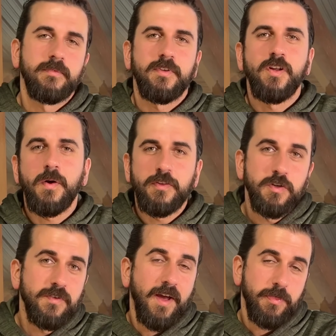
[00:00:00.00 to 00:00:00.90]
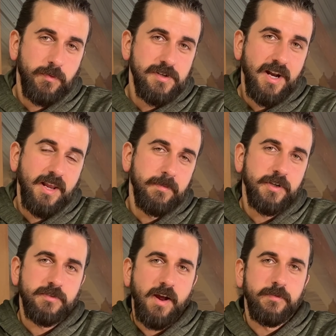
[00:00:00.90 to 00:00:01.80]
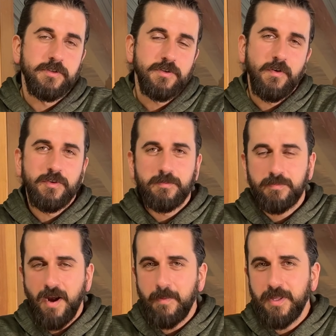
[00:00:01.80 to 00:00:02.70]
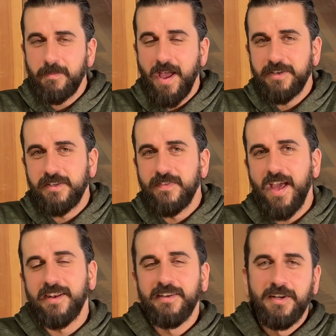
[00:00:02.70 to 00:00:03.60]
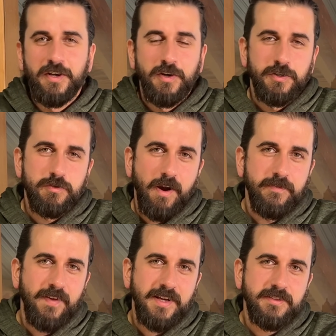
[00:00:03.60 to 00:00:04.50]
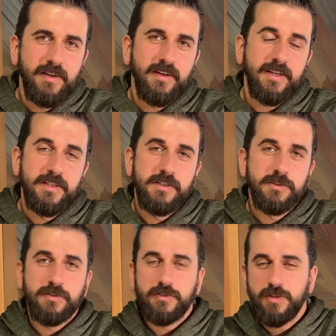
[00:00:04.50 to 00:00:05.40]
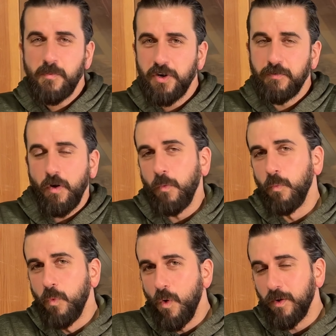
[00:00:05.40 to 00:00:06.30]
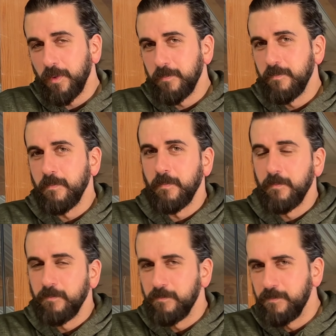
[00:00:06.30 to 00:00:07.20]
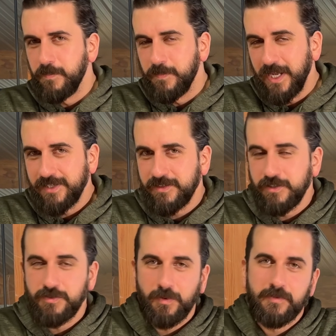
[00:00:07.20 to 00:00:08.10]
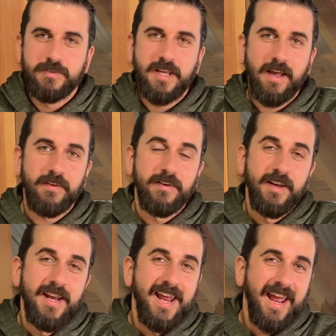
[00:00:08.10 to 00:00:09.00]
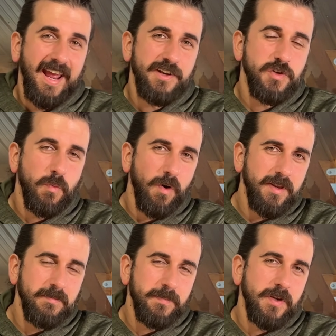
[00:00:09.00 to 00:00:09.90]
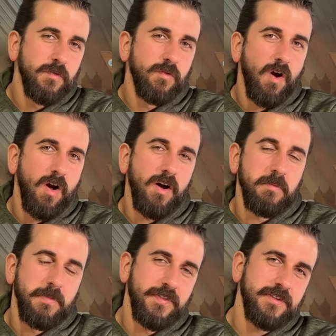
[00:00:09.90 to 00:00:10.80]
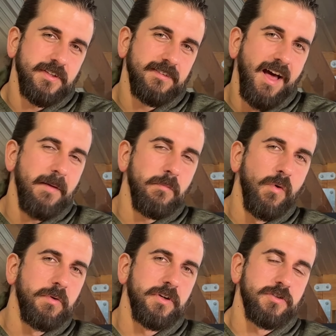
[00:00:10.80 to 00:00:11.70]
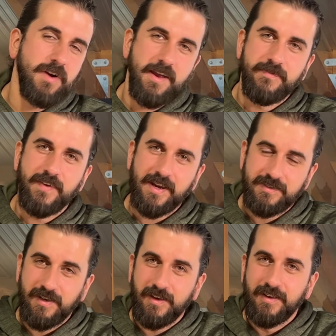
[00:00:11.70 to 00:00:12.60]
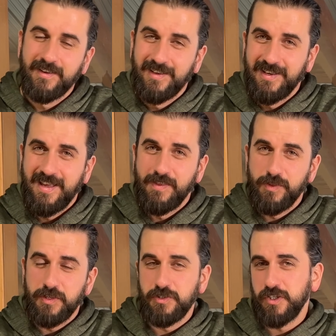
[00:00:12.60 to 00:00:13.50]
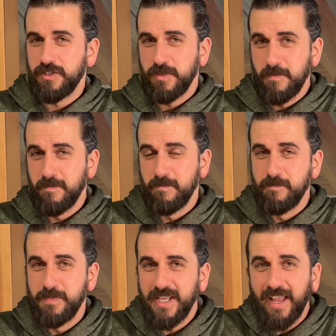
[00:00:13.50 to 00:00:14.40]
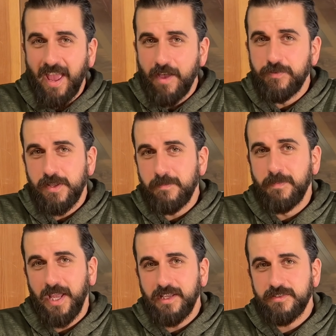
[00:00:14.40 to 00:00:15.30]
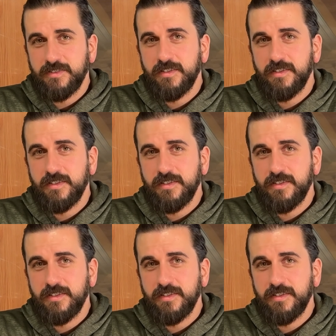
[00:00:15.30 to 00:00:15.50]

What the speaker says: Knowing that you've got 3 dynamic drivers going, you probably imagine that Trifecta is somewhat of a warm, bassy sort of sound. And you wouldn't be wrong, but there's a lot more to Trifecta than just some big, heavy bass.